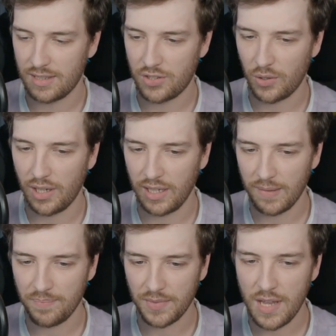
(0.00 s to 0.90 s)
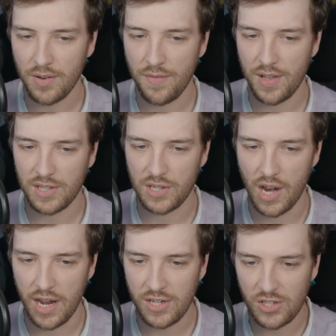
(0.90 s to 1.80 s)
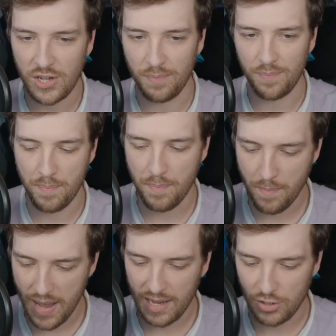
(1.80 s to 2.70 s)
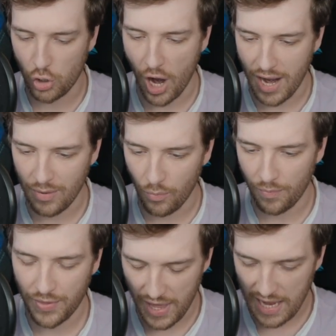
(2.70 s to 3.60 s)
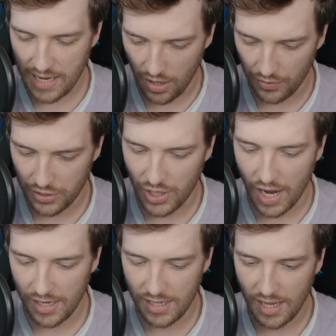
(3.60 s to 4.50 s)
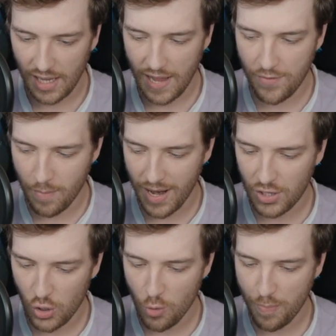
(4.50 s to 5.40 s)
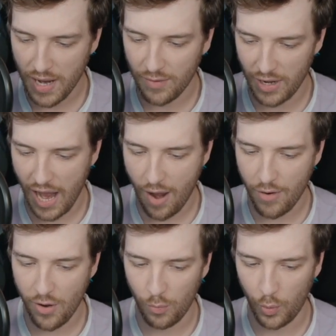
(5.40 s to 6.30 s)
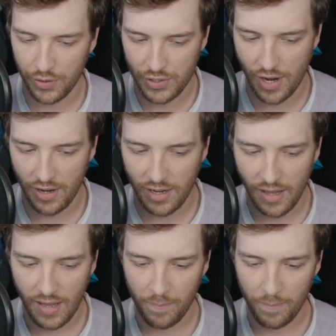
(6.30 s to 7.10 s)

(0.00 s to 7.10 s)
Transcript: So like even if it's nice to make a giant thing on the side, if you make too big of an area on one side,